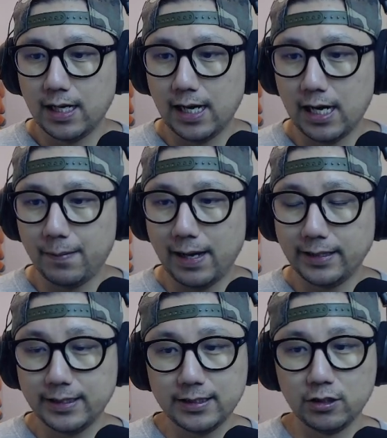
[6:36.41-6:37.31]
Um, and
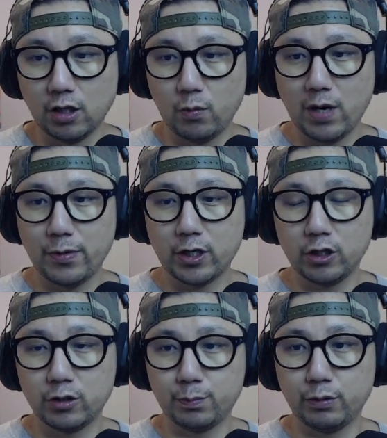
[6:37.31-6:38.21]
this is not where we're going
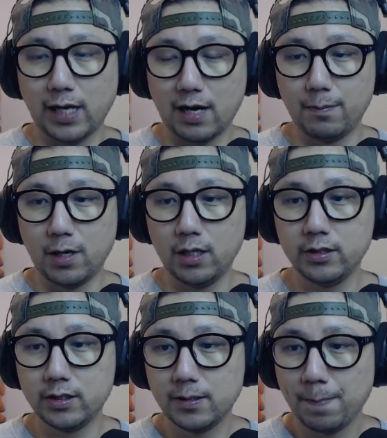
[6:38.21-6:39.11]
to put our
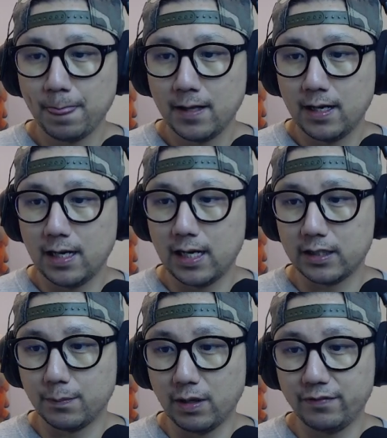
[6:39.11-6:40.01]
mods, uh,
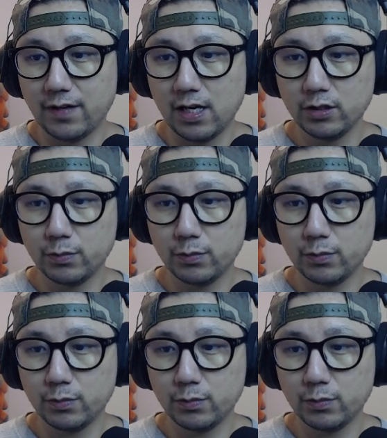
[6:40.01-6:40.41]
the mod files.